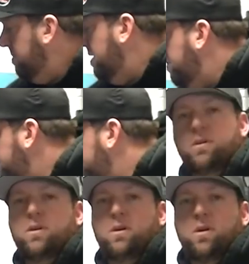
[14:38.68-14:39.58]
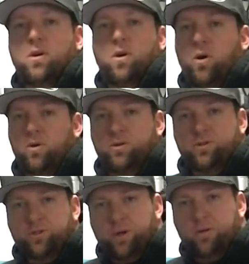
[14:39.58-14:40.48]
me up with the all your
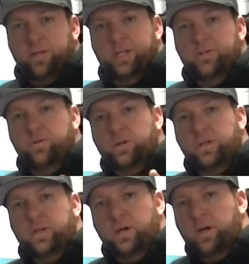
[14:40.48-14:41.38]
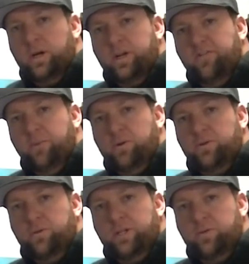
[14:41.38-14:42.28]
Stroud needs. You could give
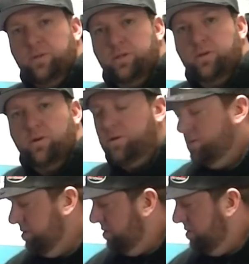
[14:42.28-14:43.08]
Motion Raceworks a call,